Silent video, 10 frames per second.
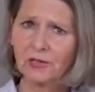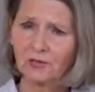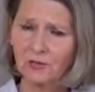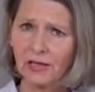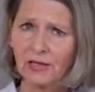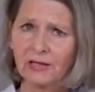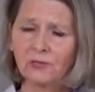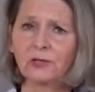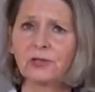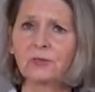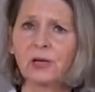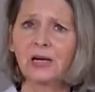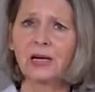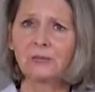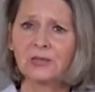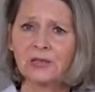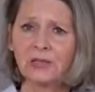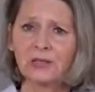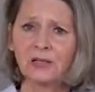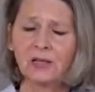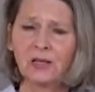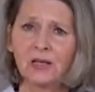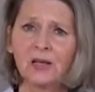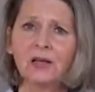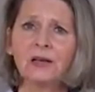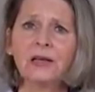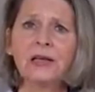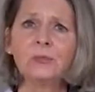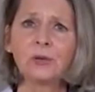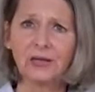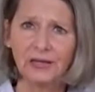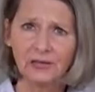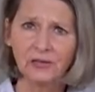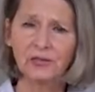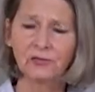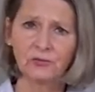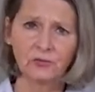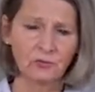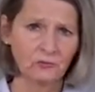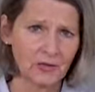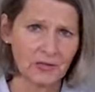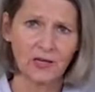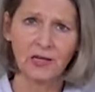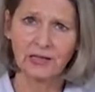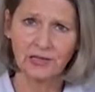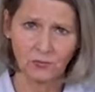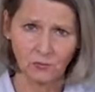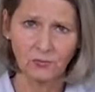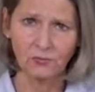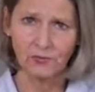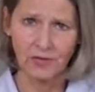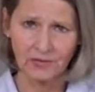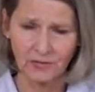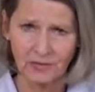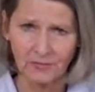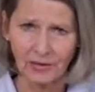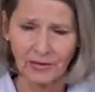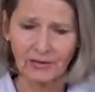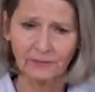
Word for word: and within the framework of its liver detox phase one and phase two,